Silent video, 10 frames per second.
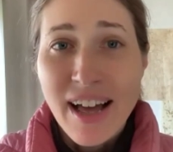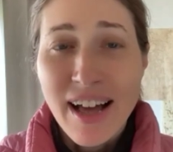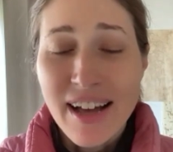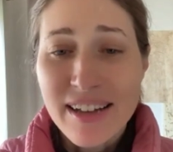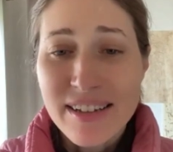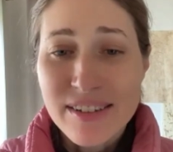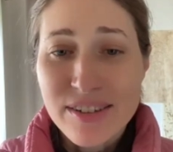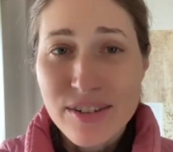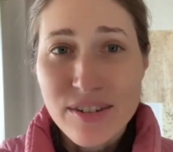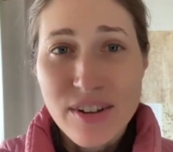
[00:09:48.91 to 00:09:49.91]
and
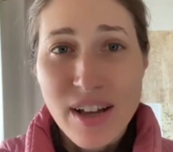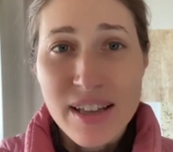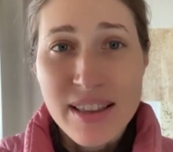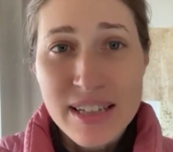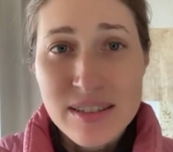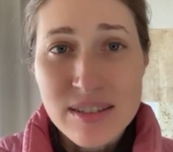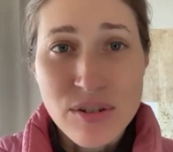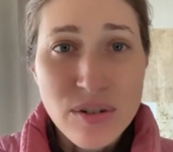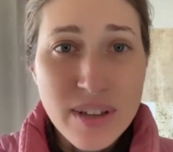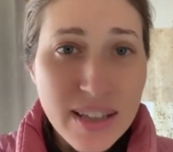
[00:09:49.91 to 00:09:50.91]
that's,
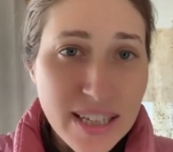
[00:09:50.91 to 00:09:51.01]
you know,